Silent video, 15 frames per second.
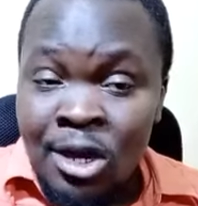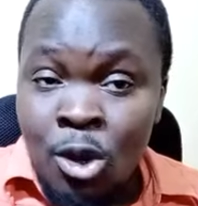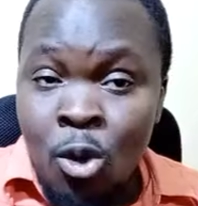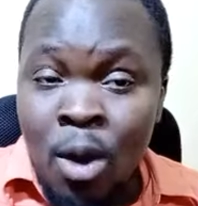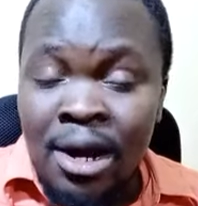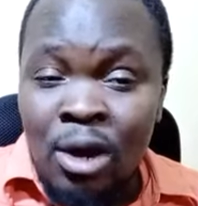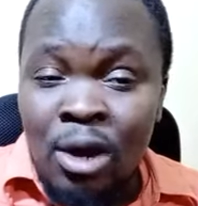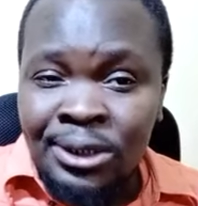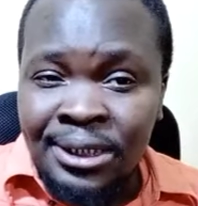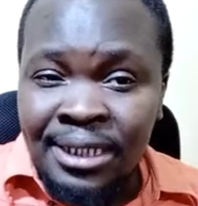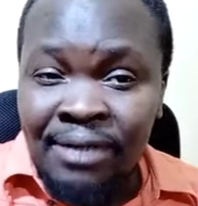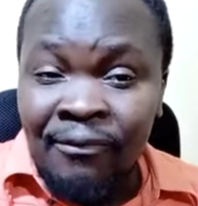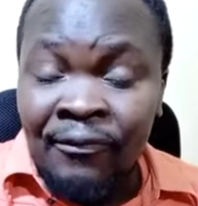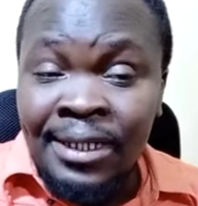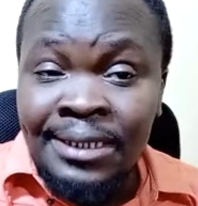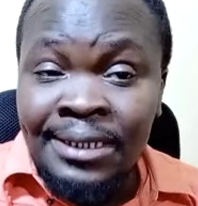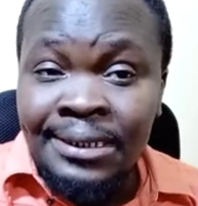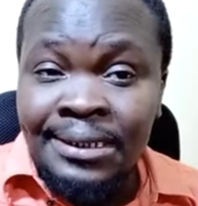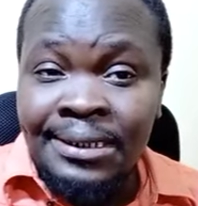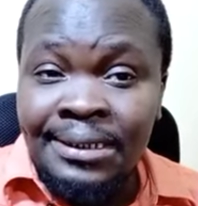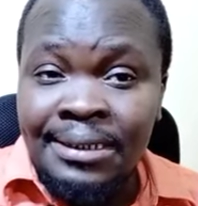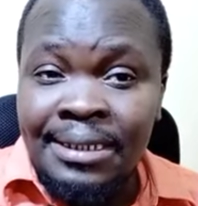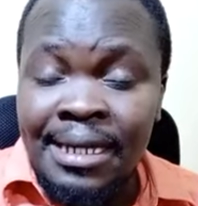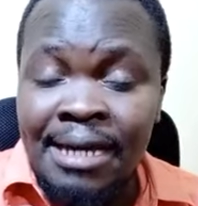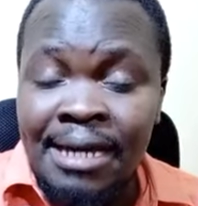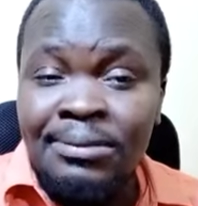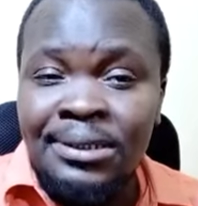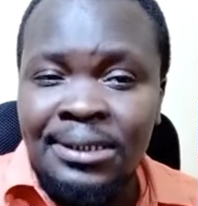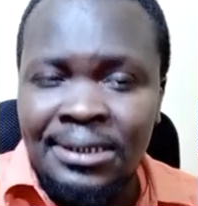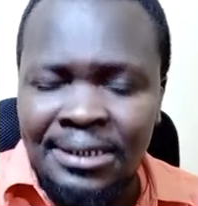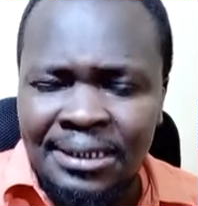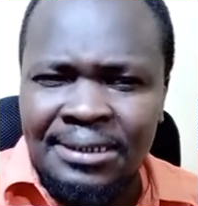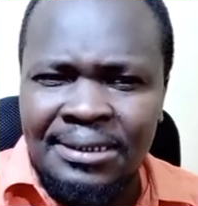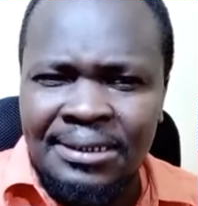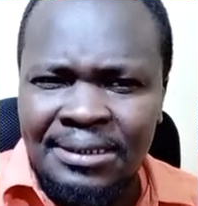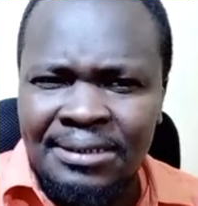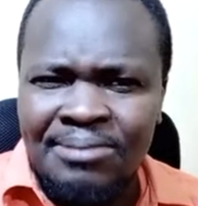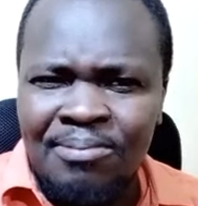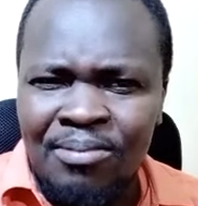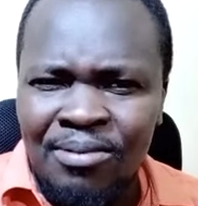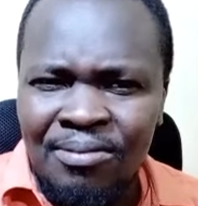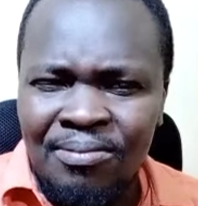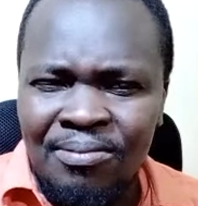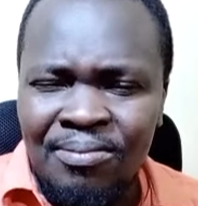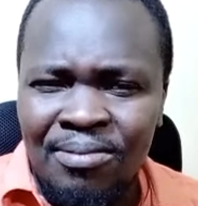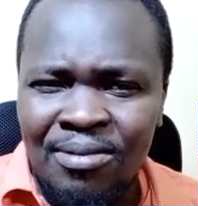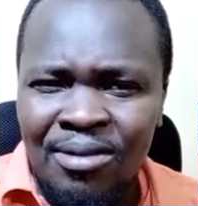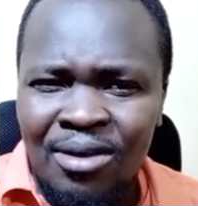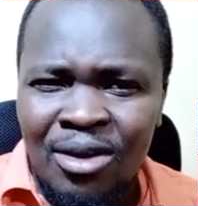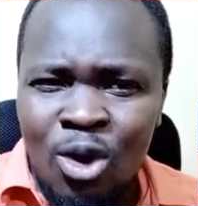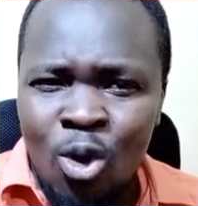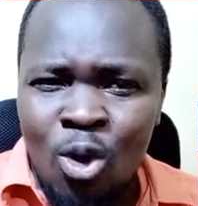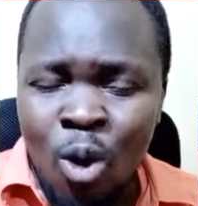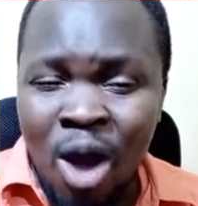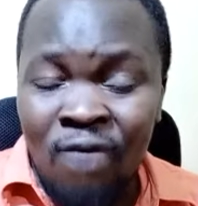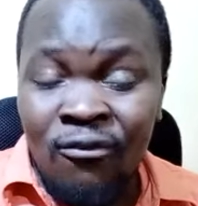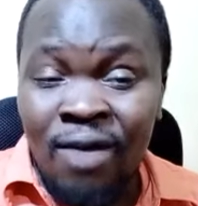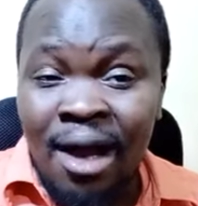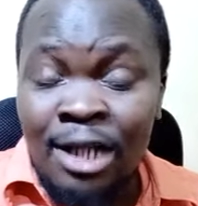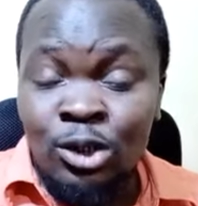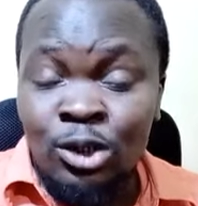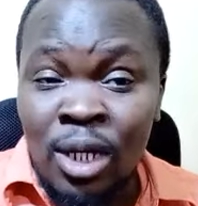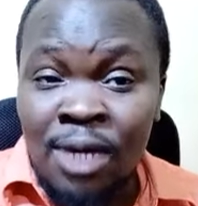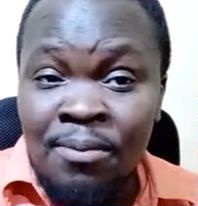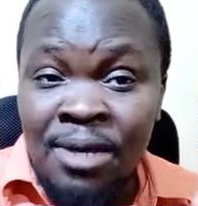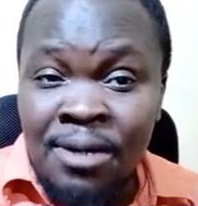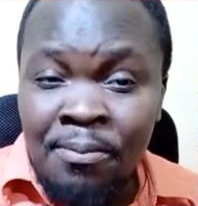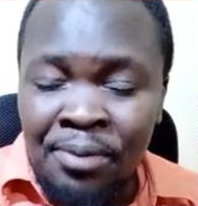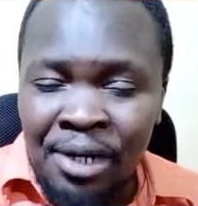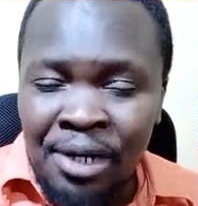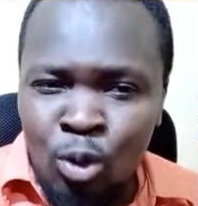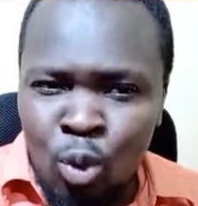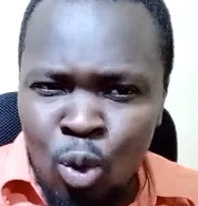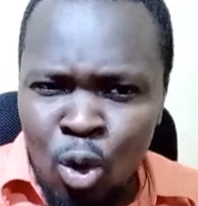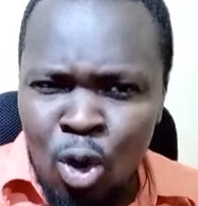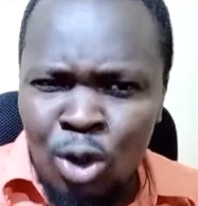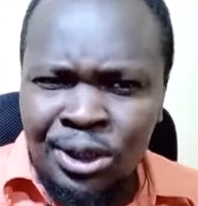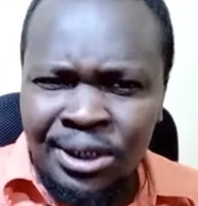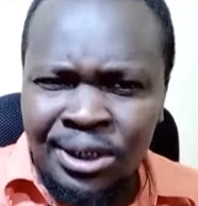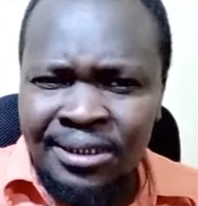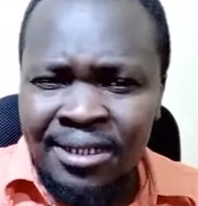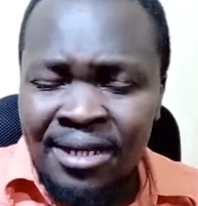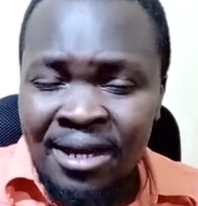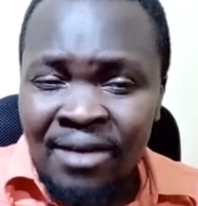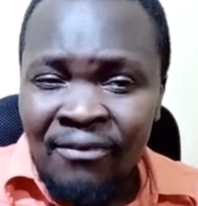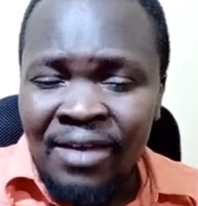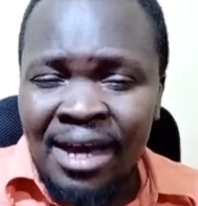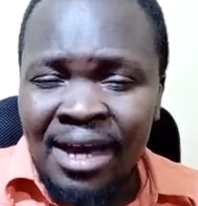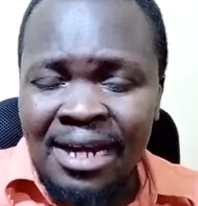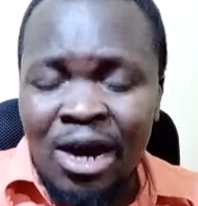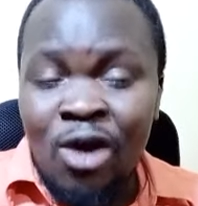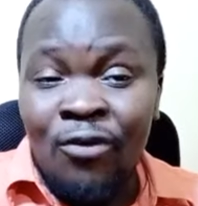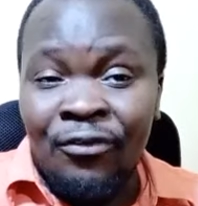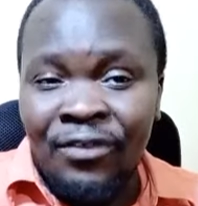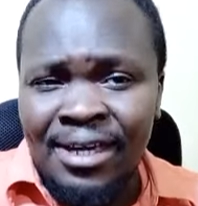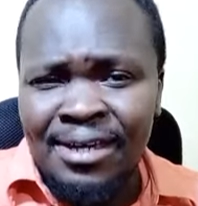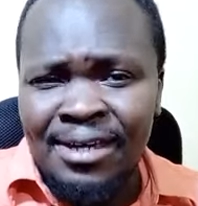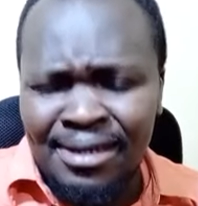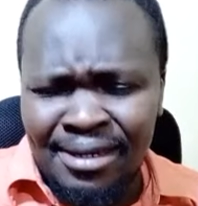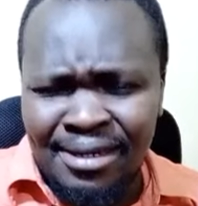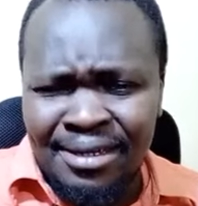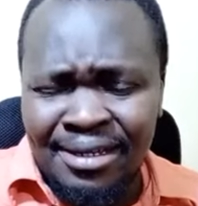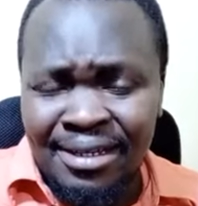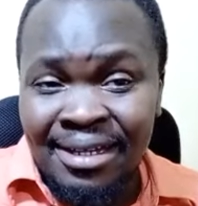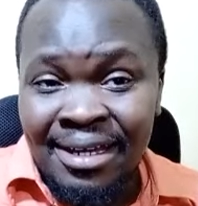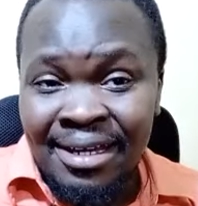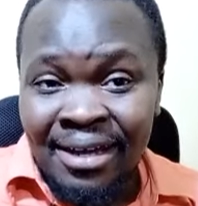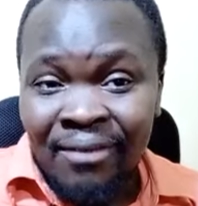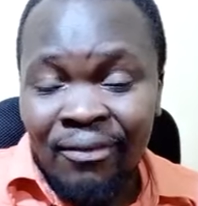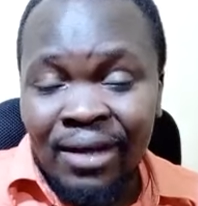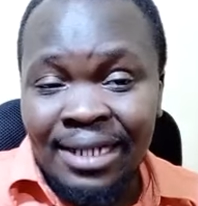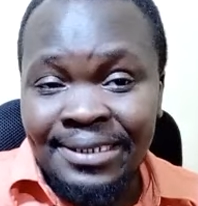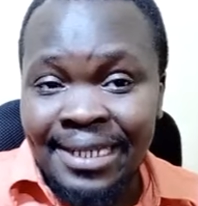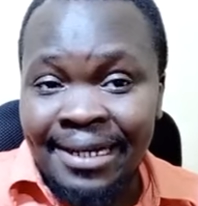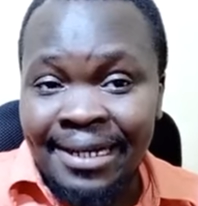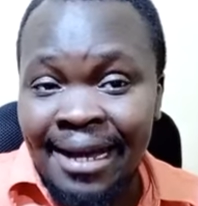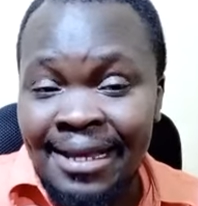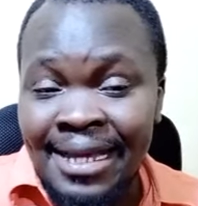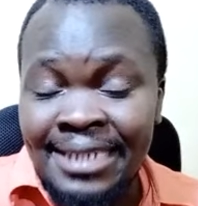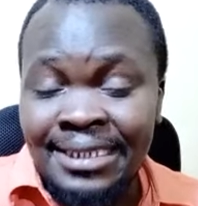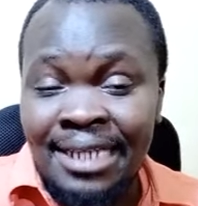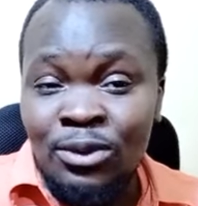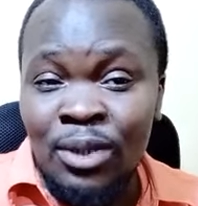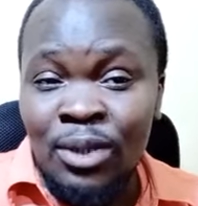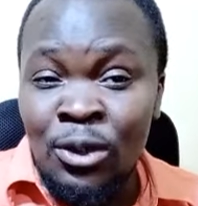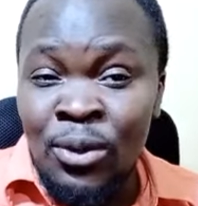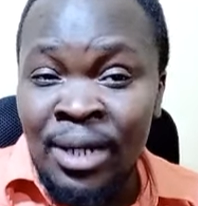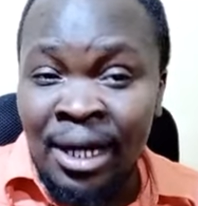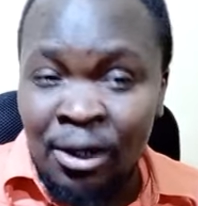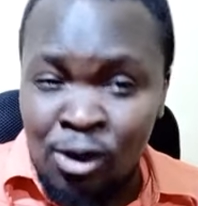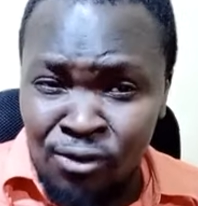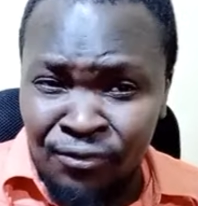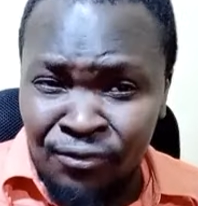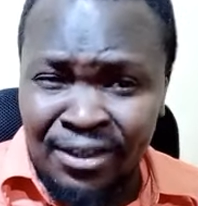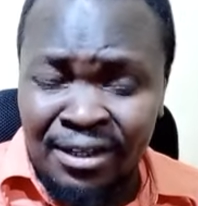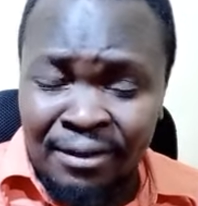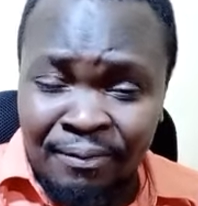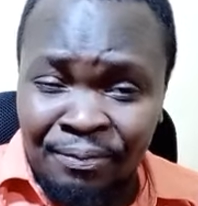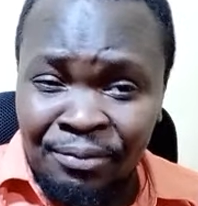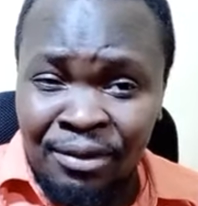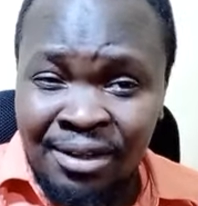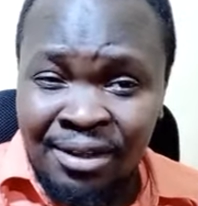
You are now seeing these MCAs who have actually been brainwashed. They are now thinking that Sakaja is actually doing a wrong thing.